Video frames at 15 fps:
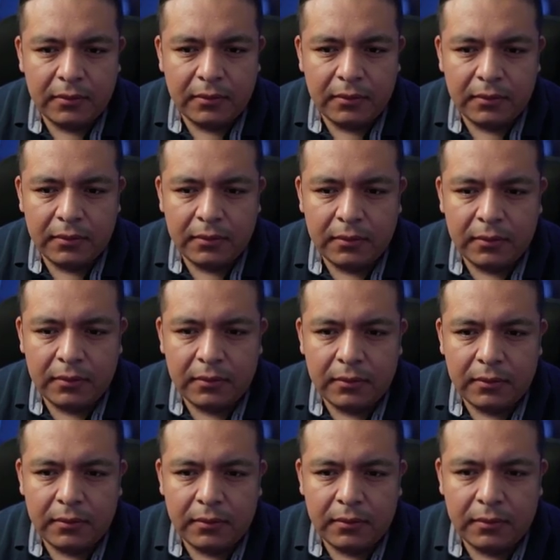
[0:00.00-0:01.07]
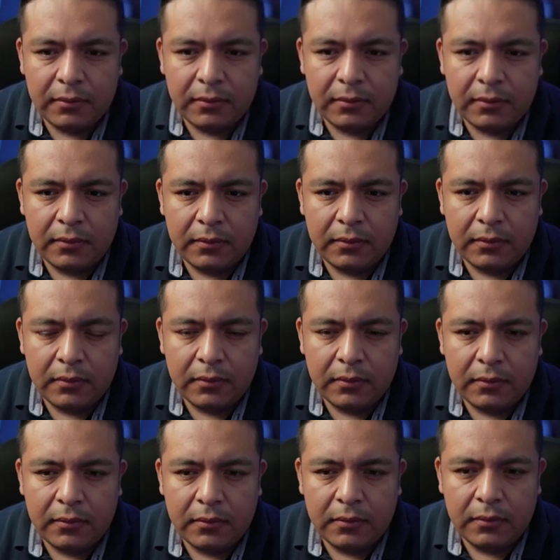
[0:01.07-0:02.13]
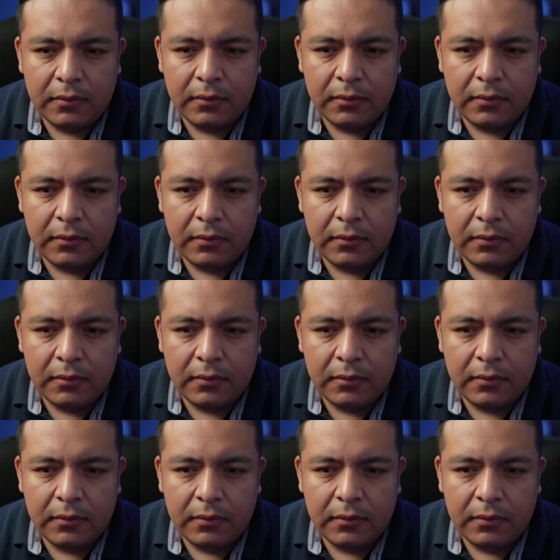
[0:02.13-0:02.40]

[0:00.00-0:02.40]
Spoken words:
Nobody speaks.